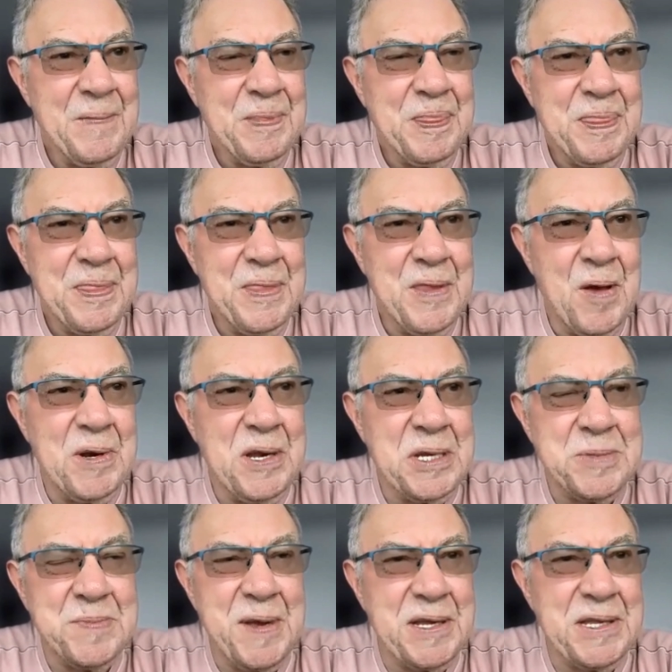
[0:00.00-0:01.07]
nobody
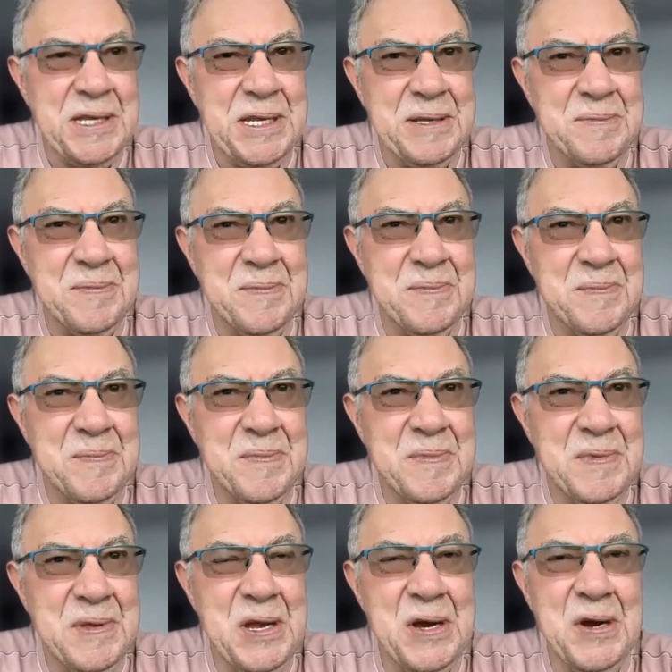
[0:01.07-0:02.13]
expected
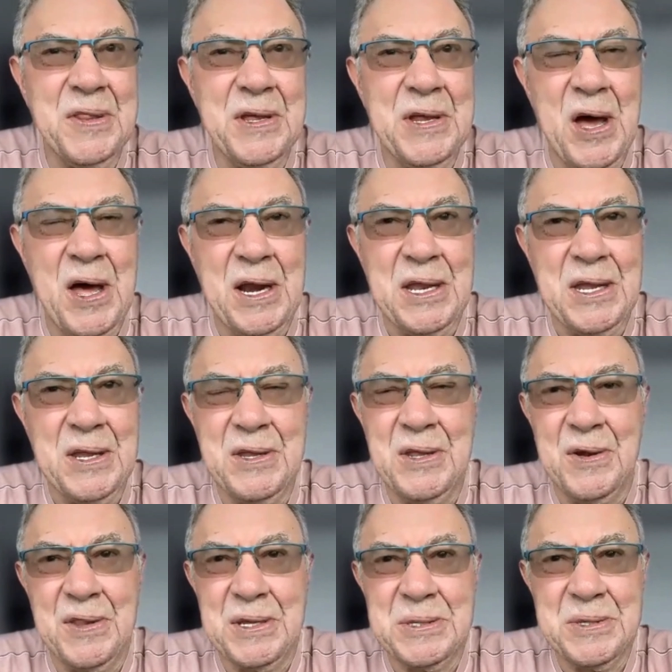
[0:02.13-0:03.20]
near the
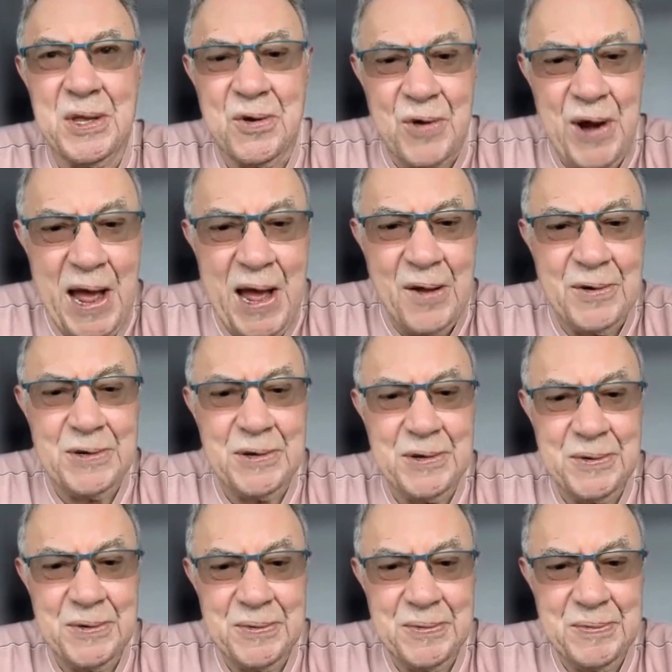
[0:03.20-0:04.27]
audience. The crowd
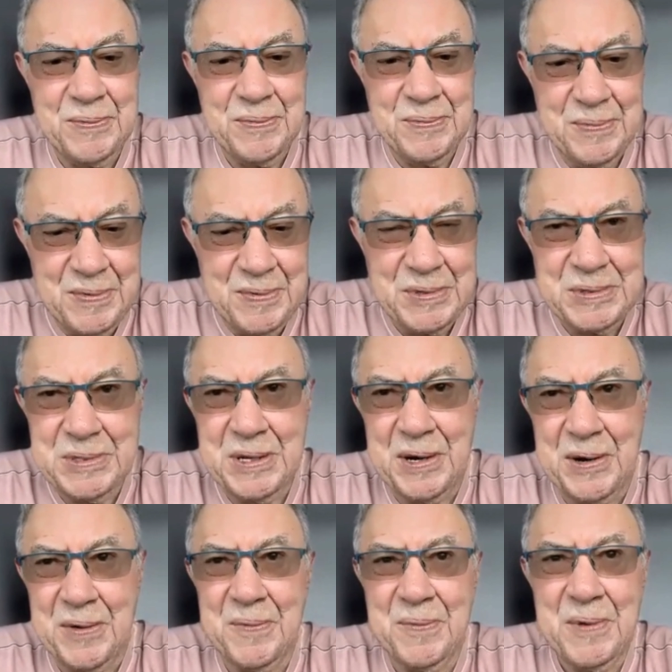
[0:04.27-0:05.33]
was
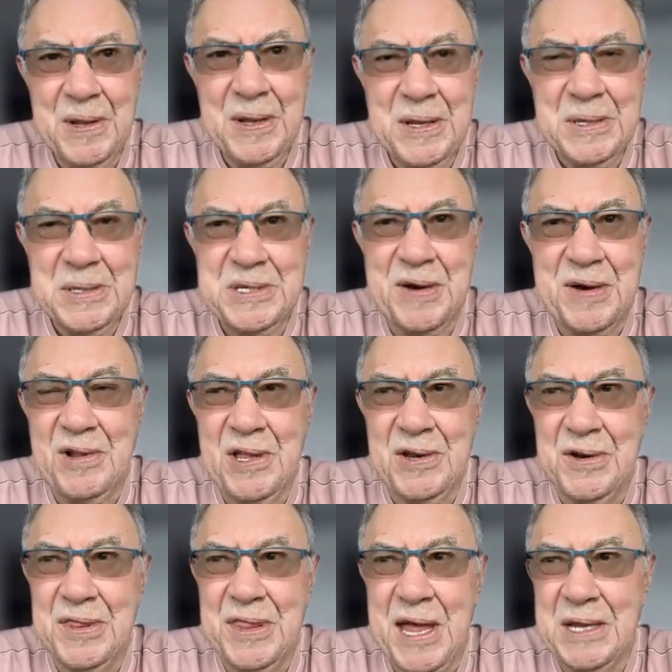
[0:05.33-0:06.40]
several
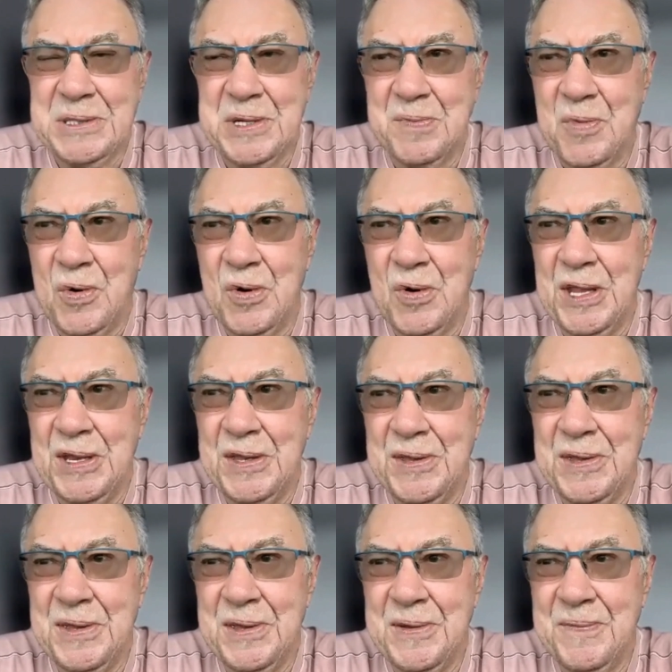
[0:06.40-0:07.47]
hundred thousand more
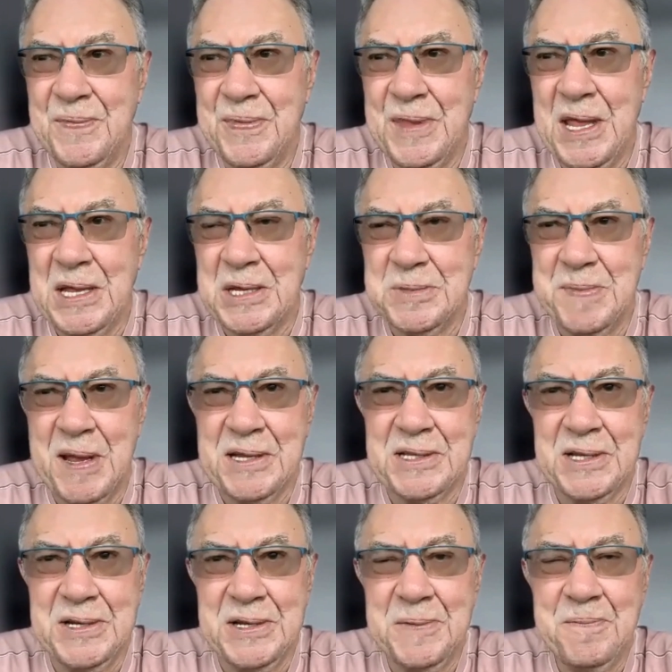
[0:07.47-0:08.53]
than they expected,